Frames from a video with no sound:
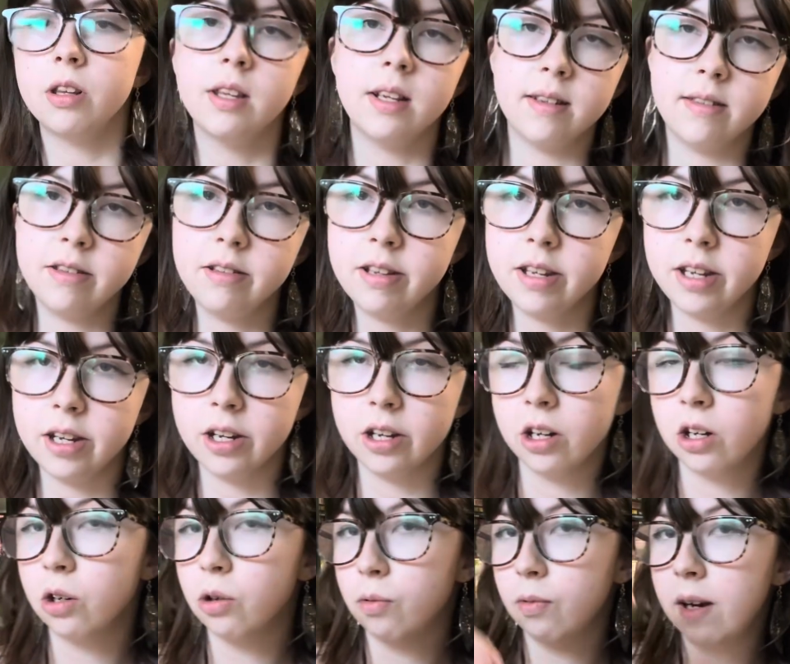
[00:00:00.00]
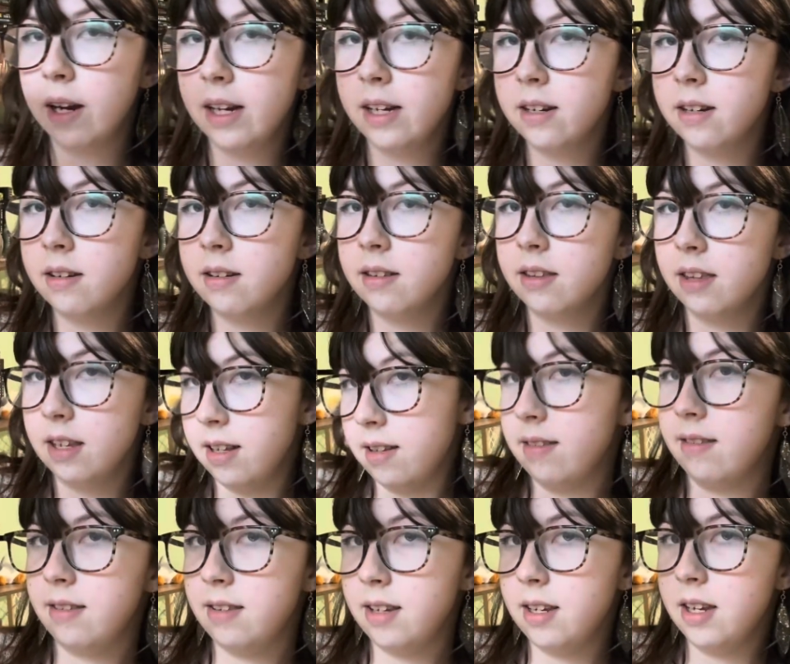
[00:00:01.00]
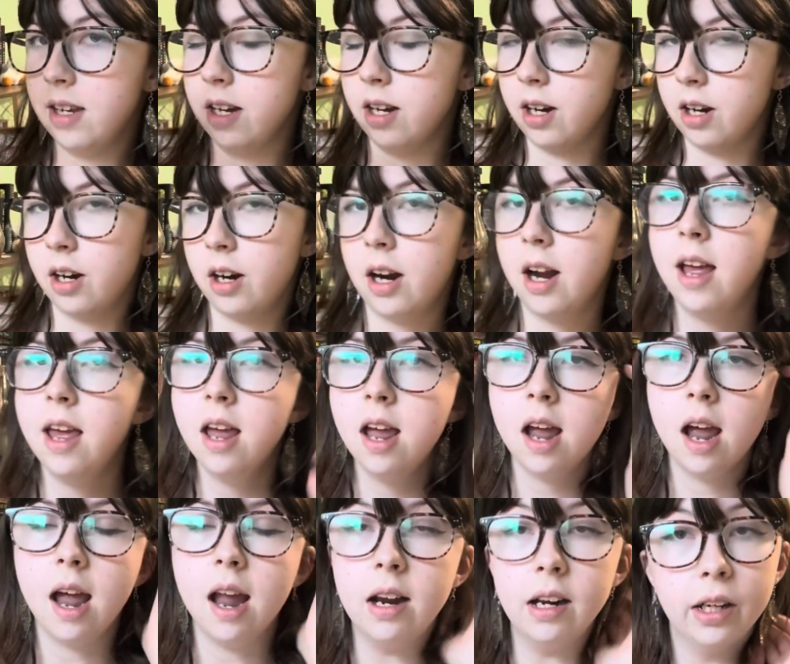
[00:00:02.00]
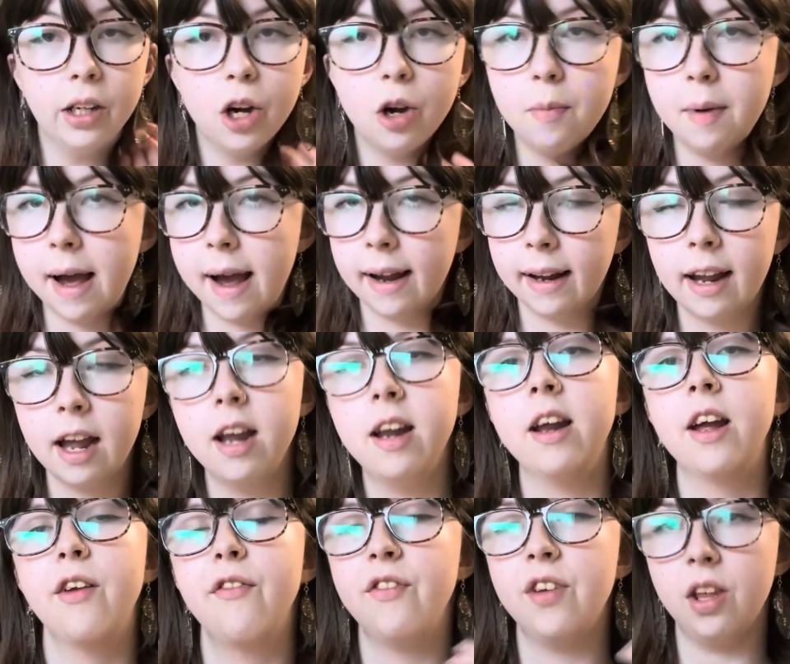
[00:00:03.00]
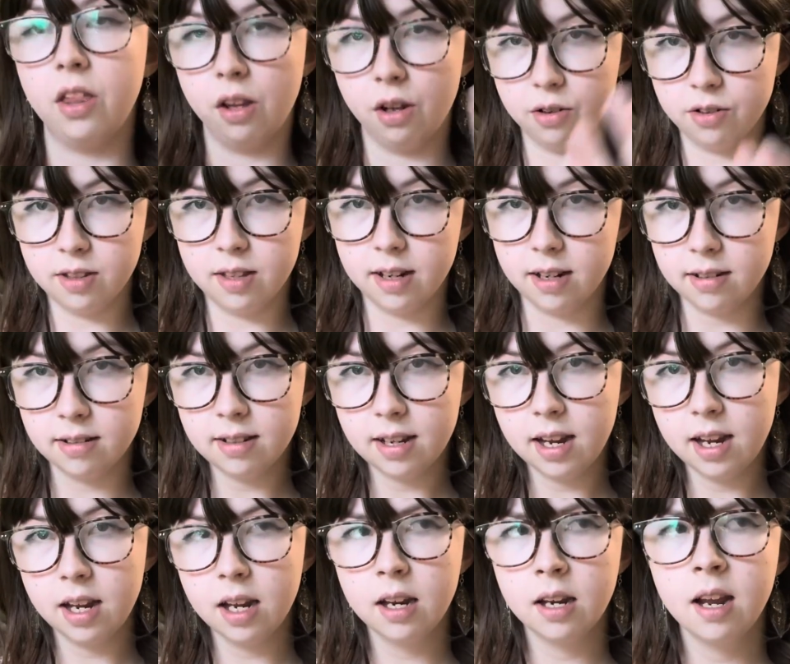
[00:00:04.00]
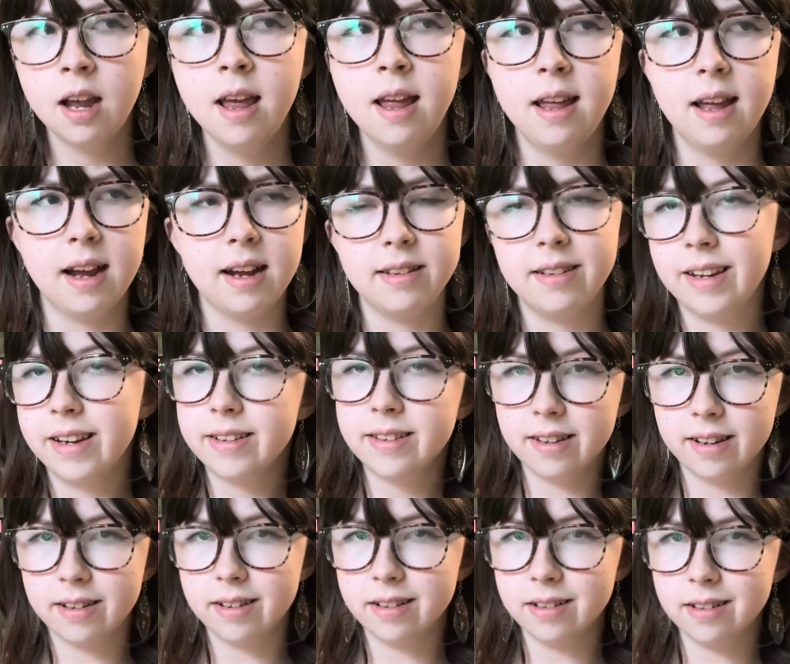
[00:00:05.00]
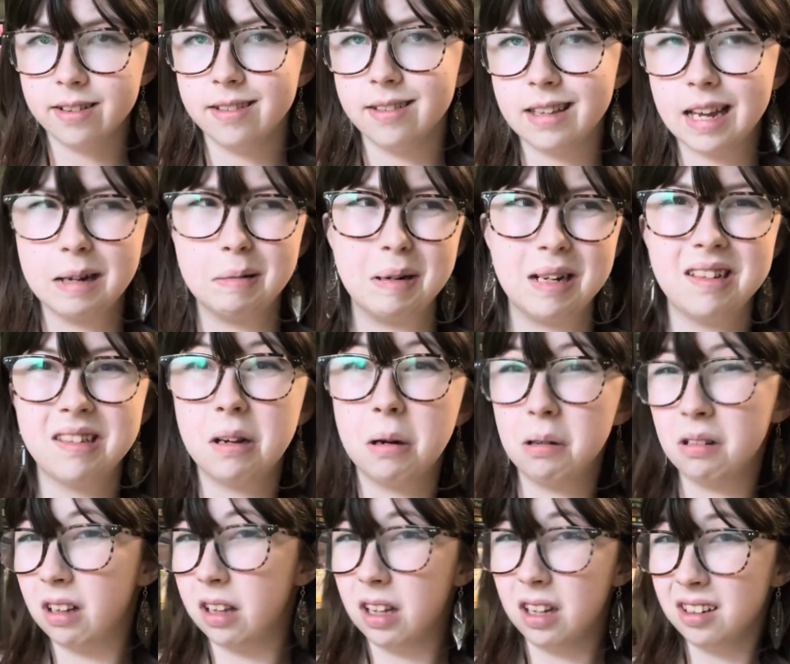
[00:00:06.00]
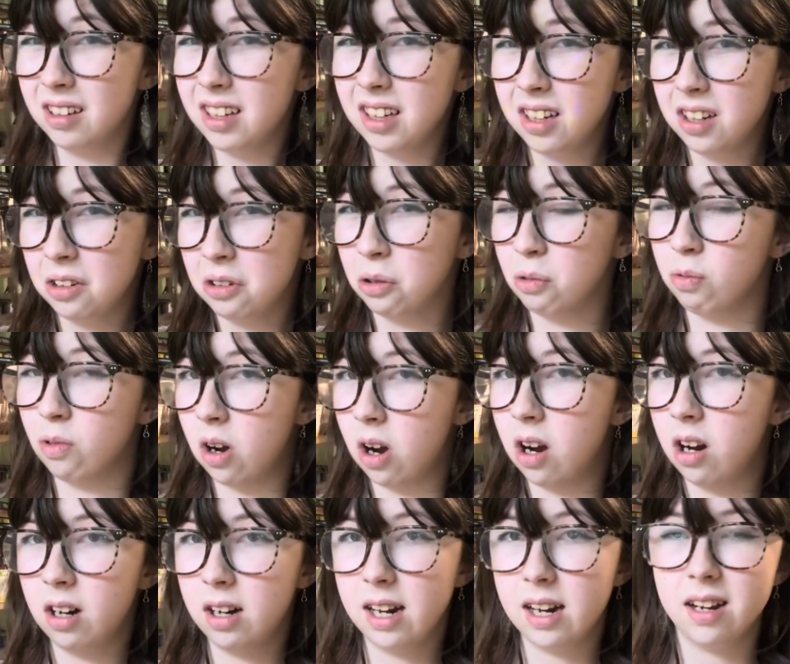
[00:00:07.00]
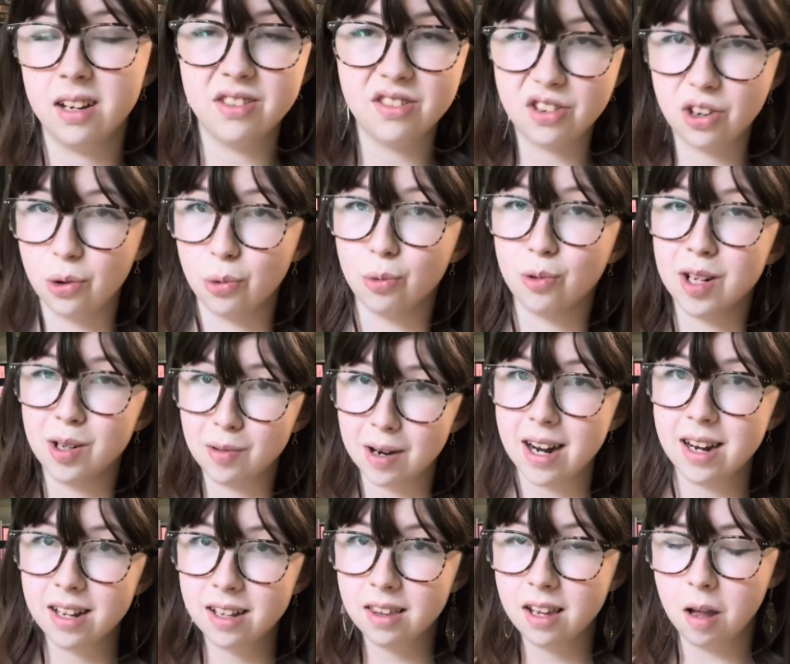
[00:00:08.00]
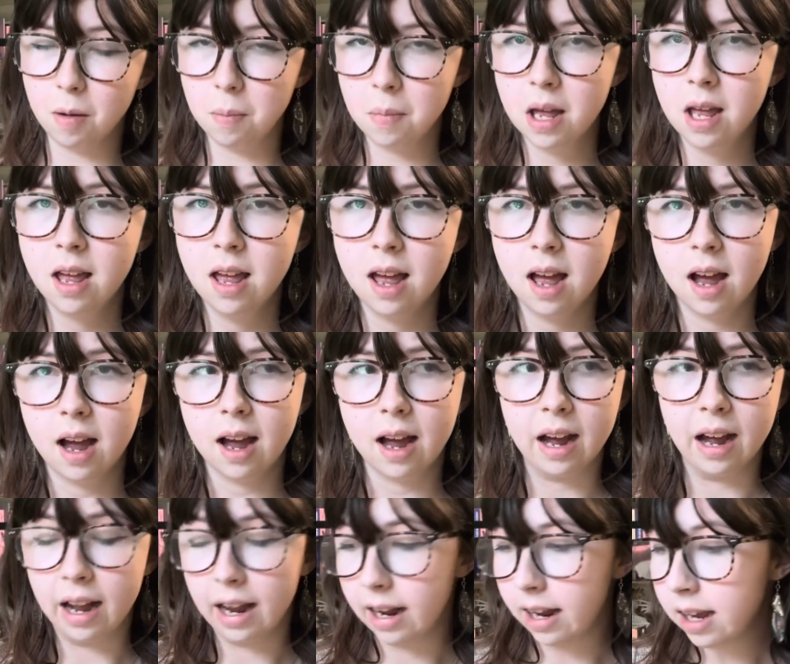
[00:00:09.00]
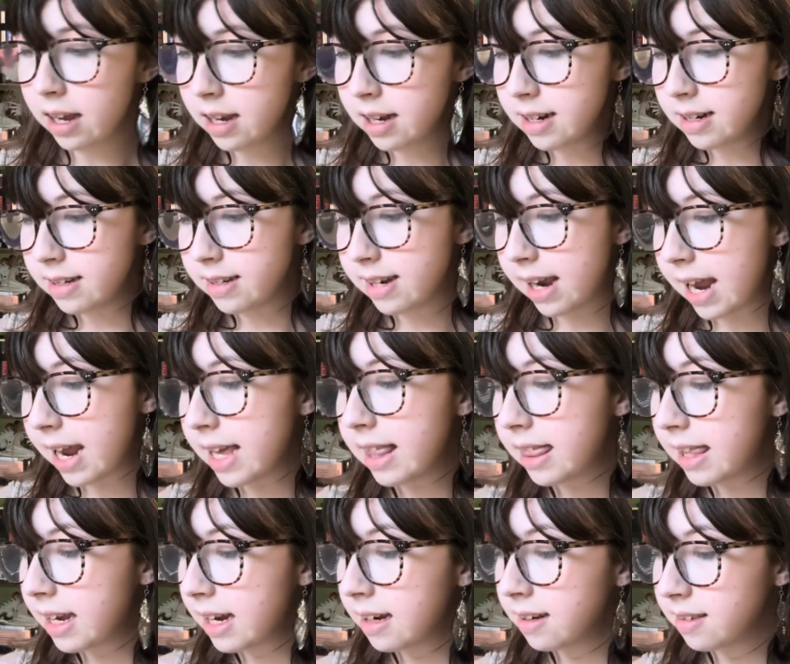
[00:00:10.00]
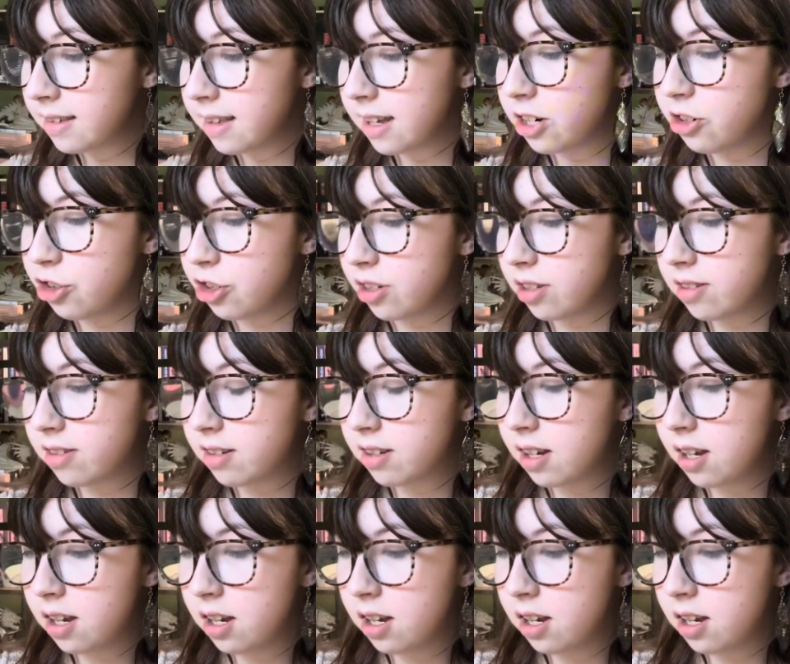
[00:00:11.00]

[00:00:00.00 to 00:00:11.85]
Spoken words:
this here, write this here, and I go back and I fill those things in. I take sentences that might sound clunky or wrong and I start rewriting them. I take things that just